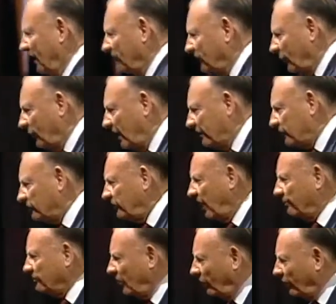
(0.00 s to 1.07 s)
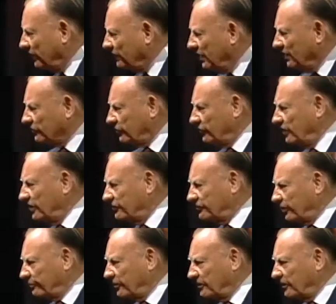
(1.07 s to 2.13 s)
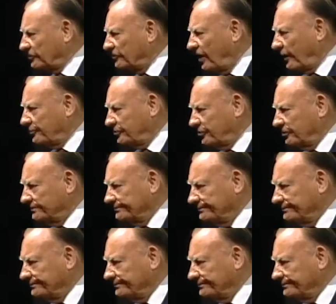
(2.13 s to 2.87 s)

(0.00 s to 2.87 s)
Don't ever stop going till you hit something that stops you.